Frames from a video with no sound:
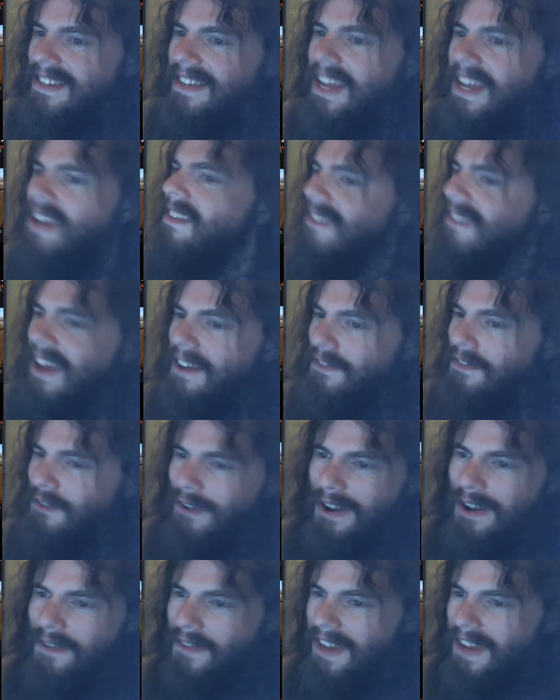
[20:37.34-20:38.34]
days after
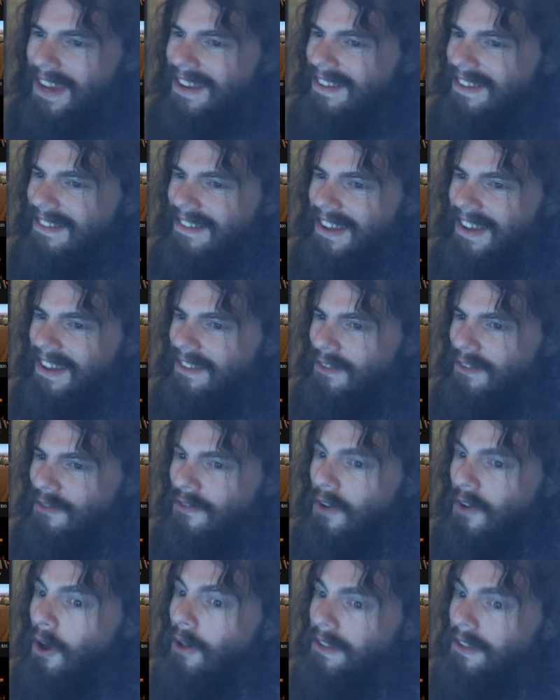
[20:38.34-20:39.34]
Afghanistan's
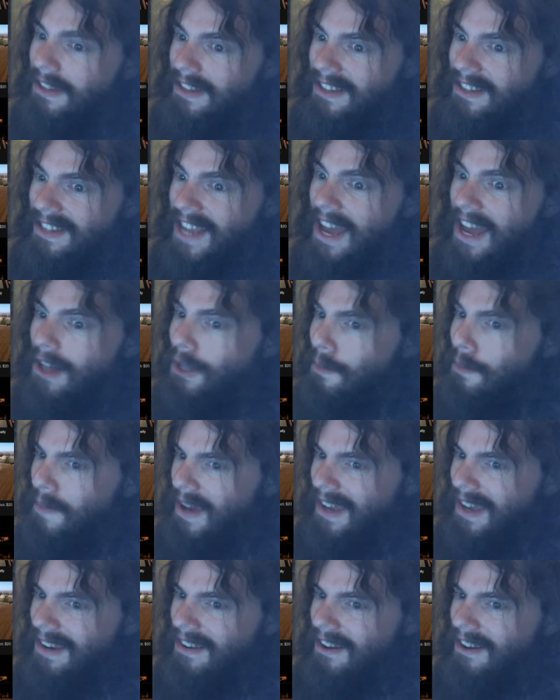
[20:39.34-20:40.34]
fall to the
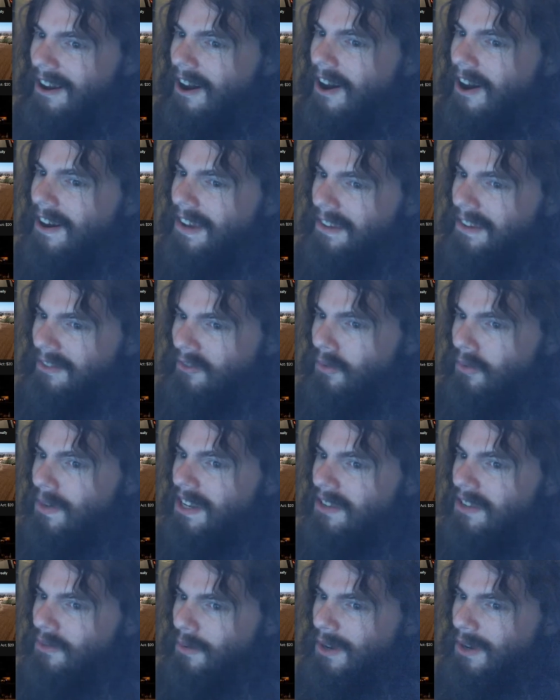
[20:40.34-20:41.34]
Taliban in August
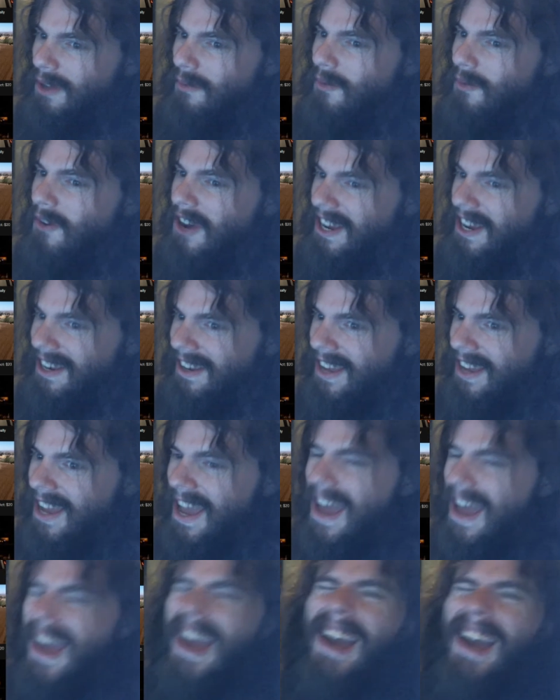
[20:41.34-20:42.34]
2021,
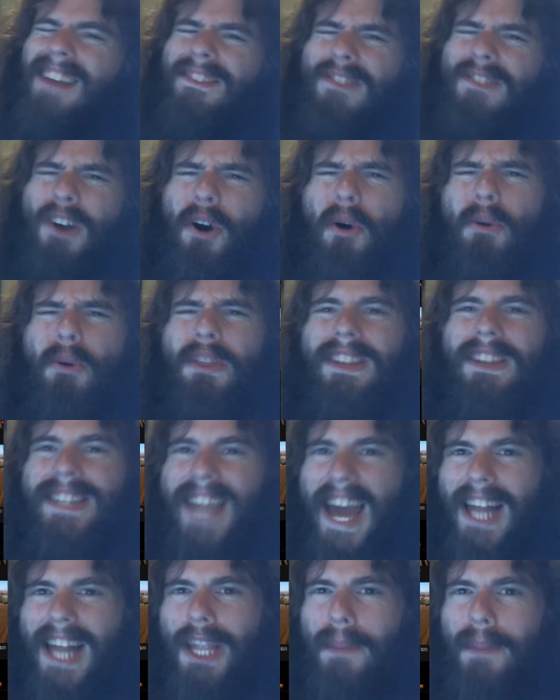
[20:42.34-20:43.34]
as though the
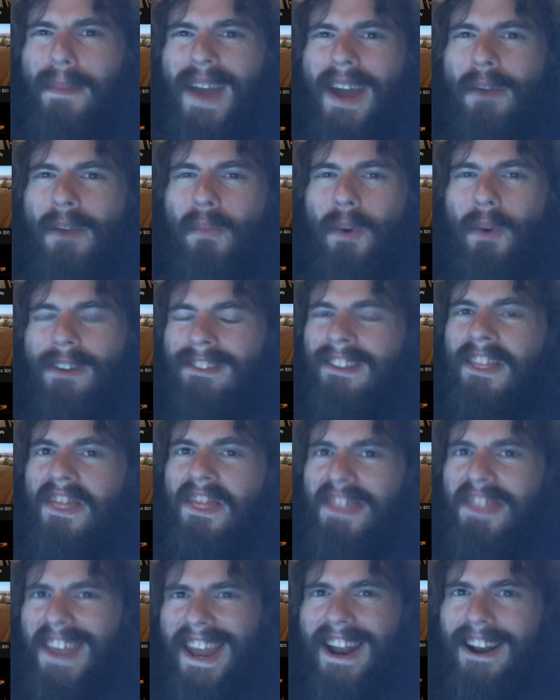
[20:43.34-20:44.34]
Taliban
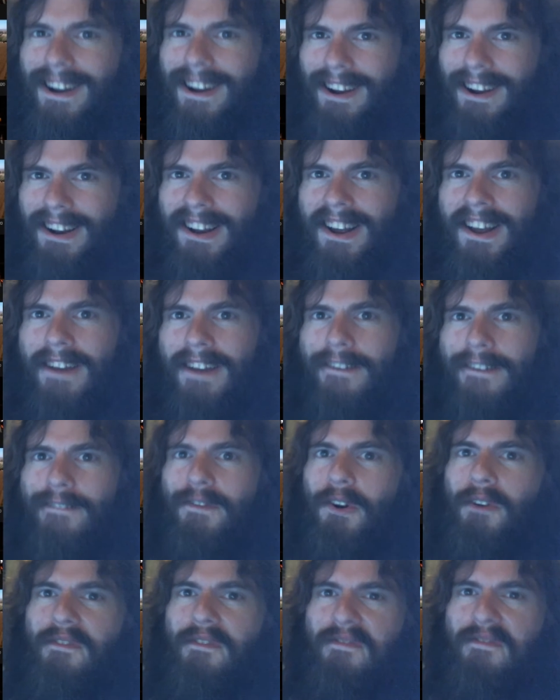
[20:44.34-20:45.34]
wasn't there
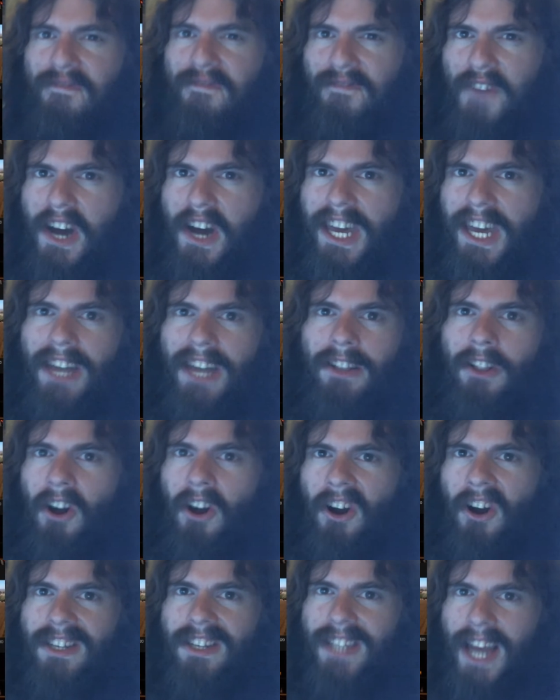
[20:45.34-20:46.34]
for a fucking
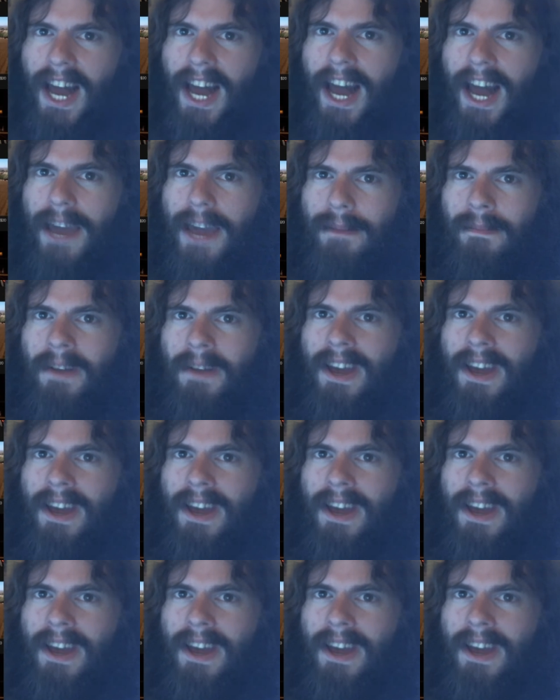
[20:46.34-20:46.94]
long time